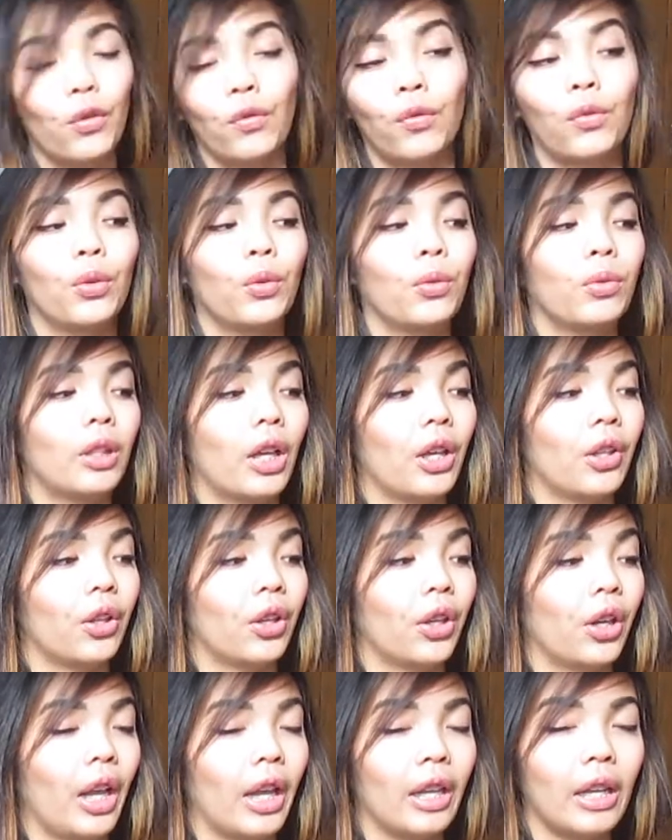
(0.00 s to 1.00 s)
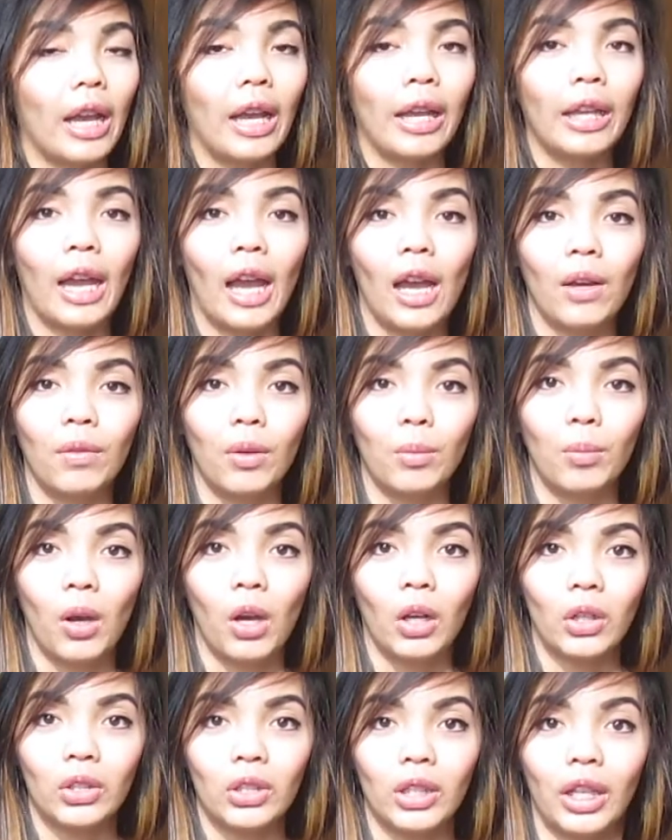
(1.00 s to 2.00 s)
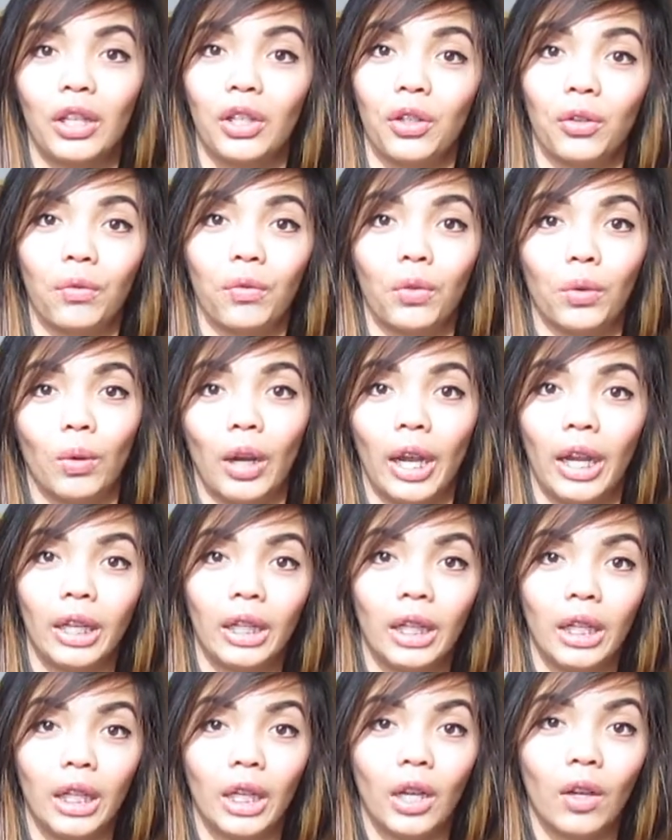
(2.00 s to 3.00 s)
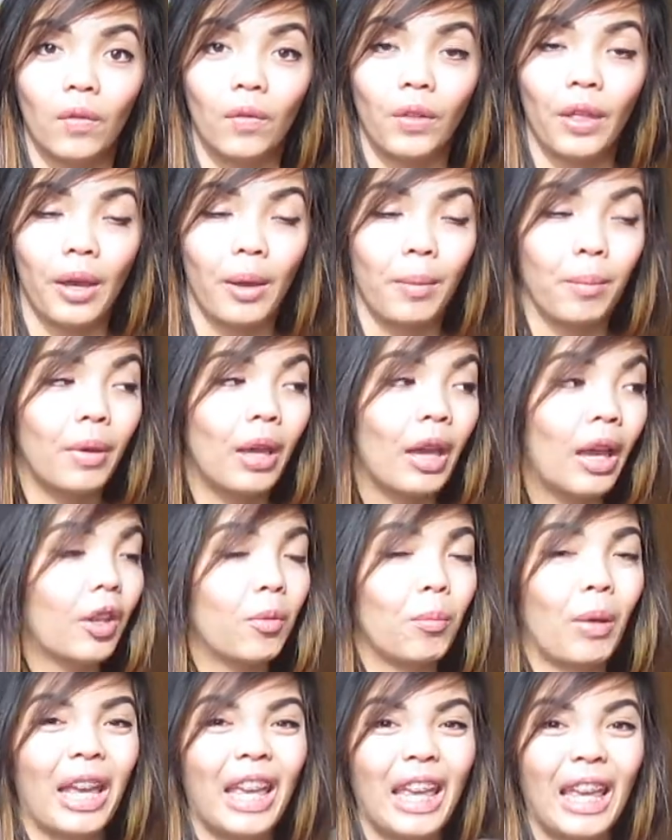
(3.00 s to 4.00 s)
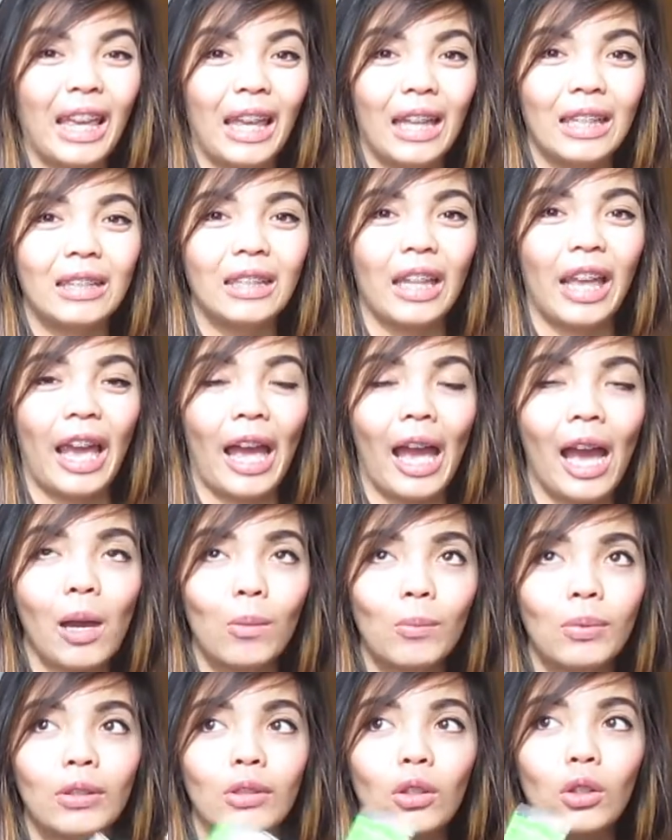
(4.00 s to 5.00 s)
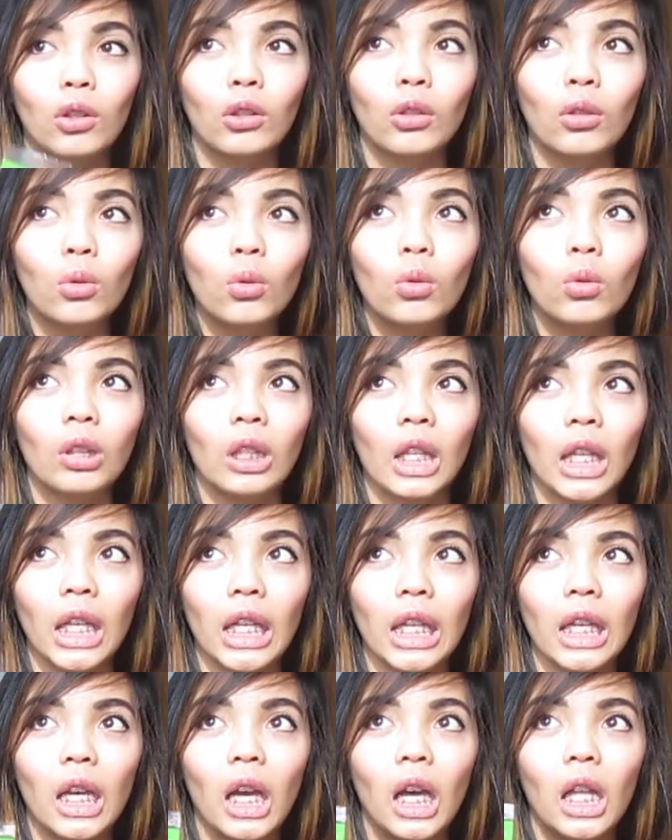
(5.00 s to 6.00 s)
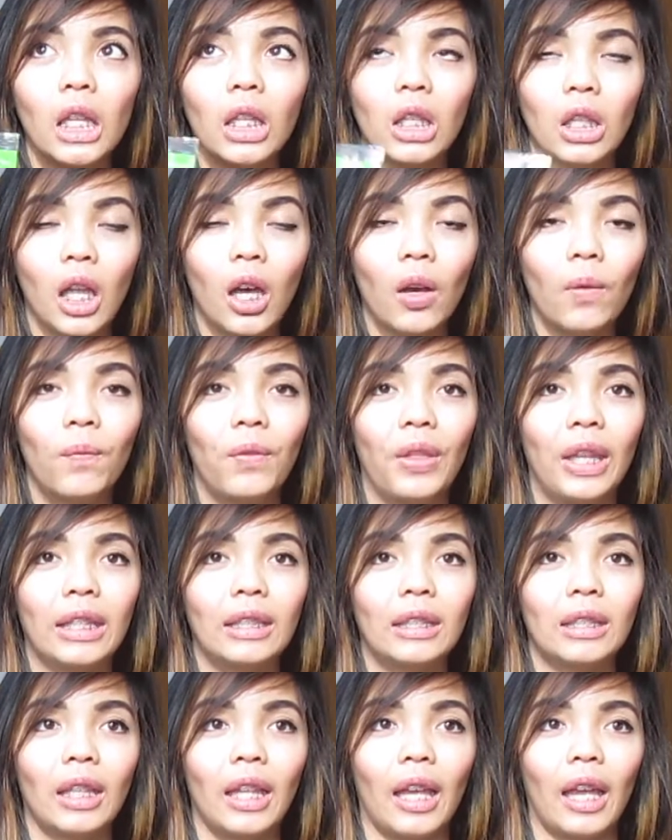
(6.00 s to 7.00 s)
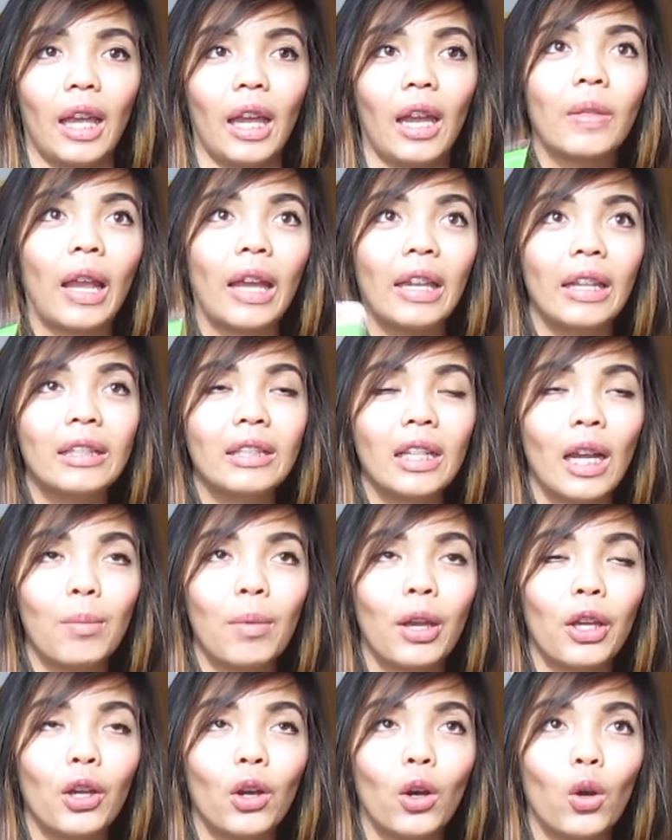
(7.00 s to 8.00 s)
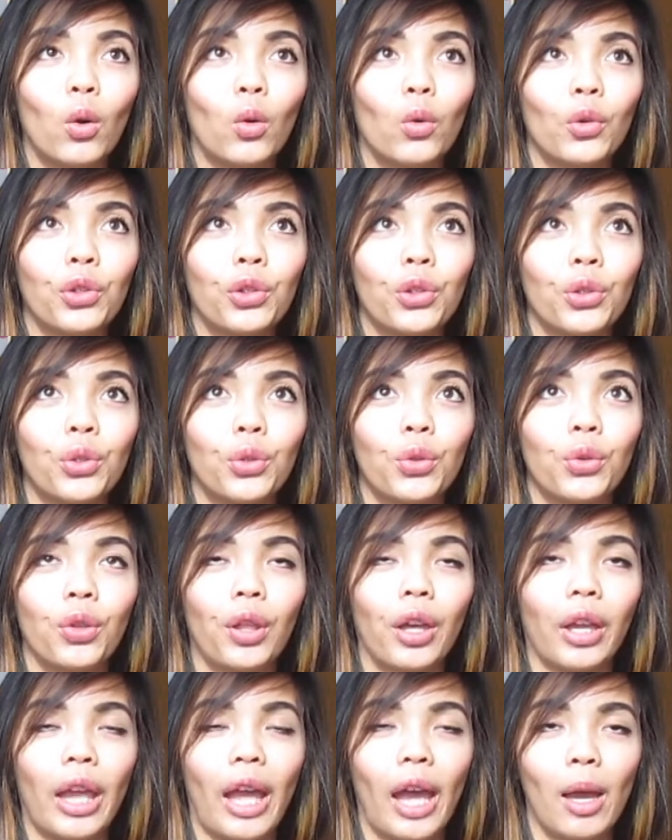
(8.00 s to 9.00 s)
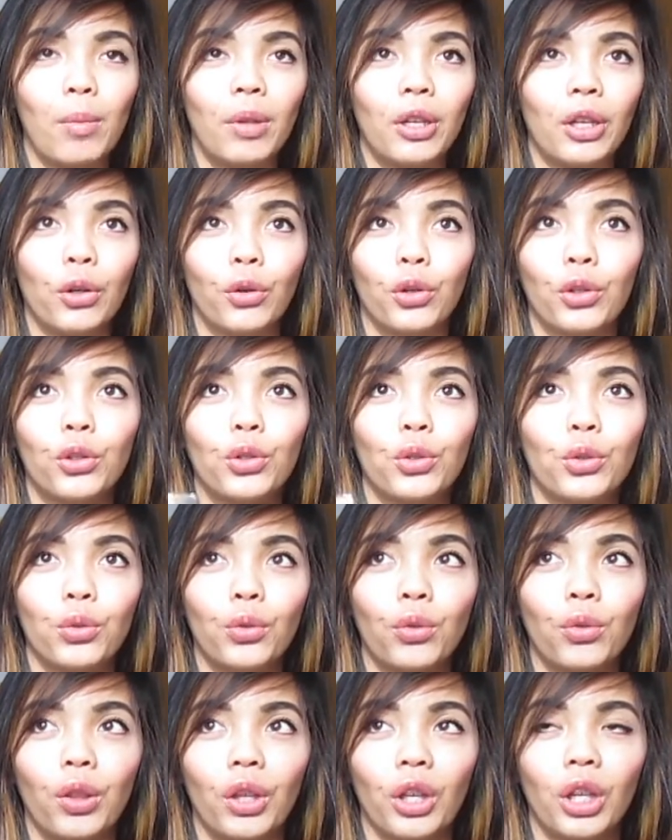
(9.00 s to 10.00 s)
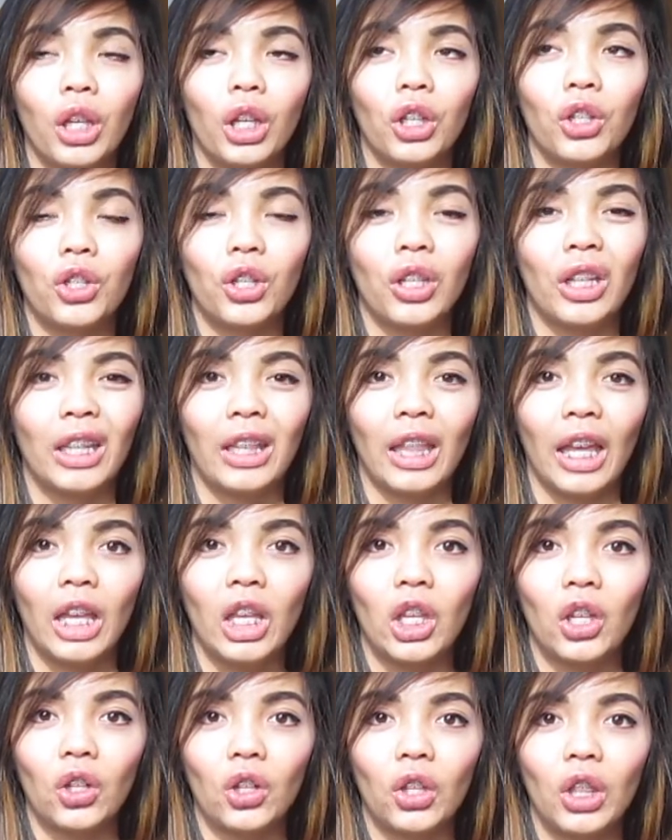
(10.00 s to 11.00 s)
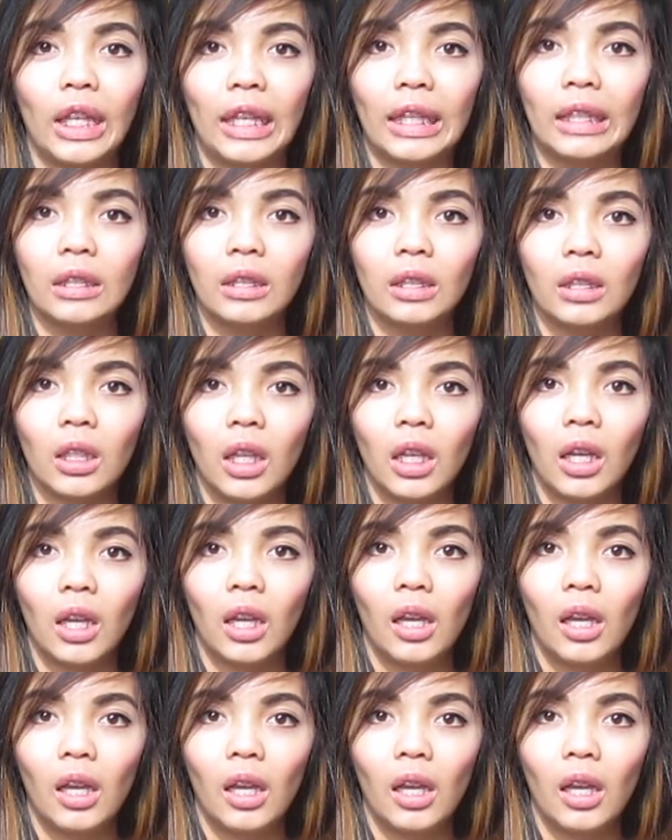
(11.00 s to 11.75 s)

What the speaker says: fruit leather. And I have a box and a variety of them. And my kids, they absolutely love this thing. Anytime I go to the cabinet or to the kitchen and they hear this,